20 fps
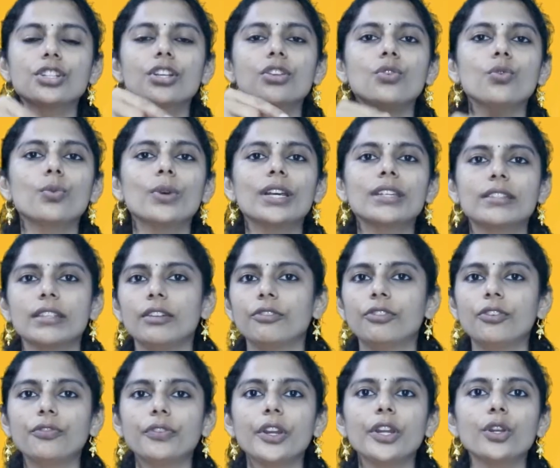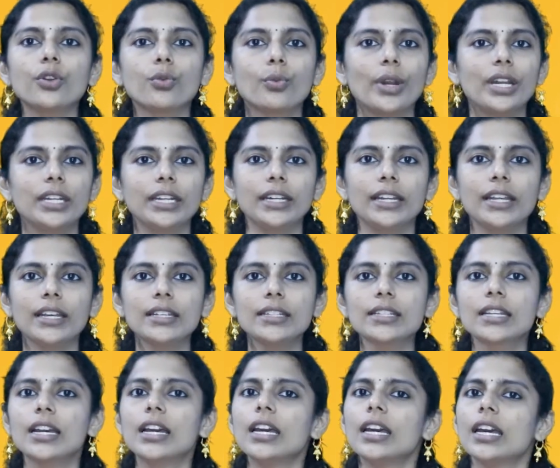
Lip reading: the US in 15 to 20 days,